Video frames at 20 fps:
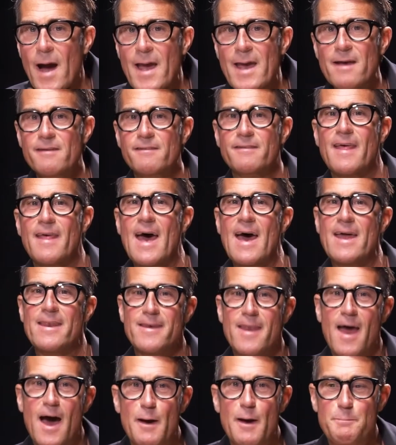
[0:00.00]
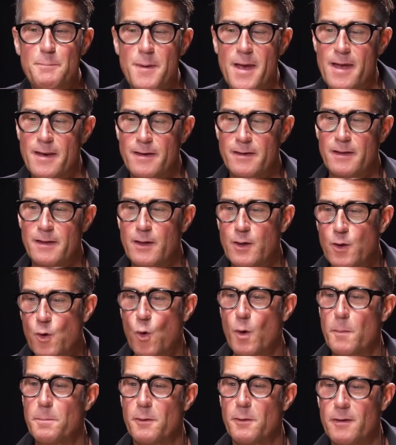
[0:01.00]
Why has that not been
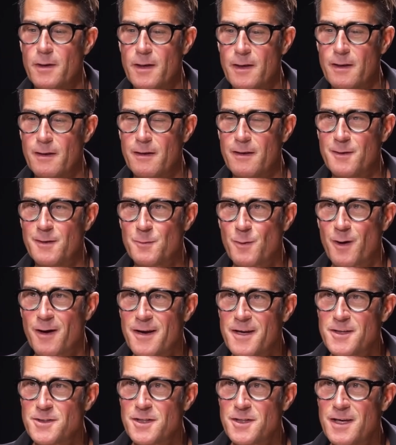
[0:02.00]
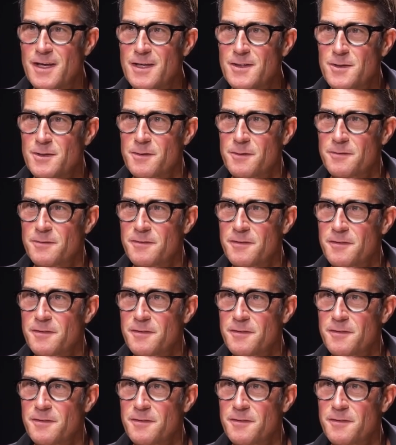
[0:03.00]
incorporated into our educational